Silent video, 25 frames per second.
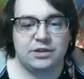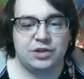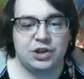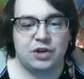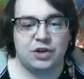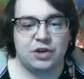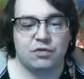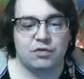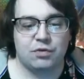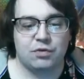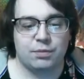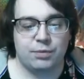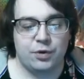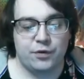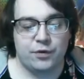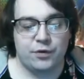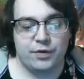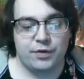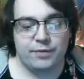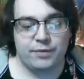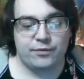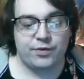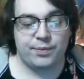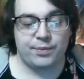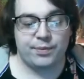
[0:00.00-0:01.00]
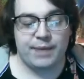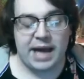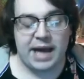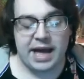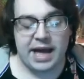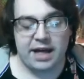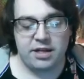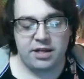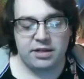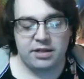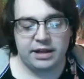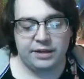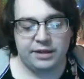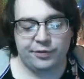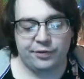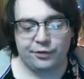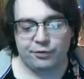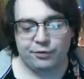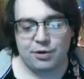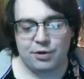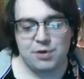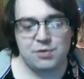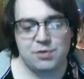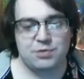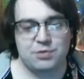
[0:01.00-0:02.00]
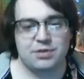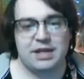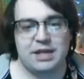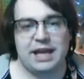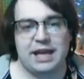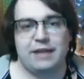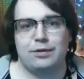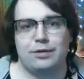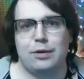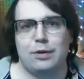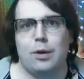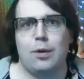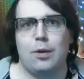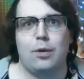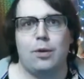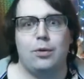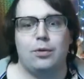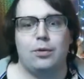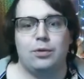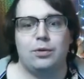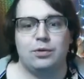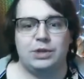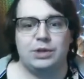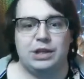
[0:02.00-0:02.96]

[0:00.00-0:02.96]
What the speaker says: you know, remove him from hell, it throws like the whole